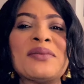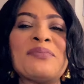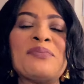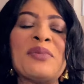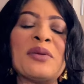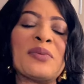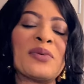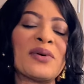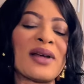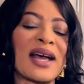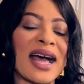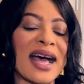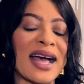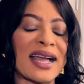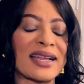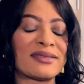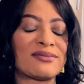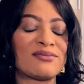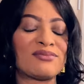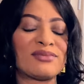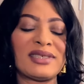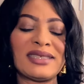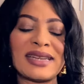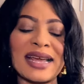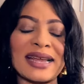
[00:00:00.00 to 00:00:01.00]
People are
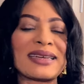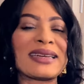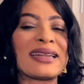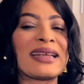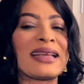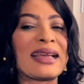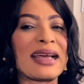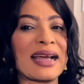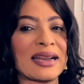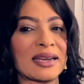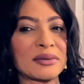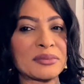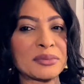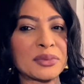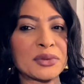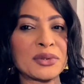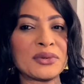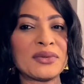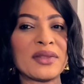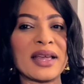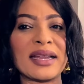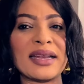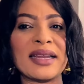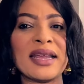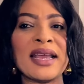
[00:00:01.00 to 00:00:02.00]
that gullible
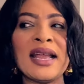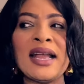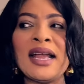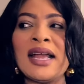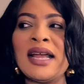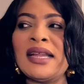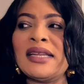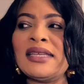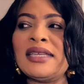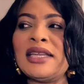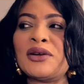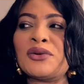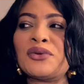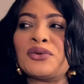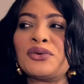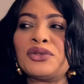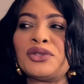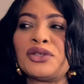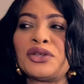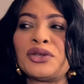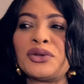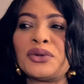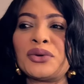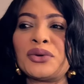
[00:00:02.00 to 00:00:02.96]
that they would,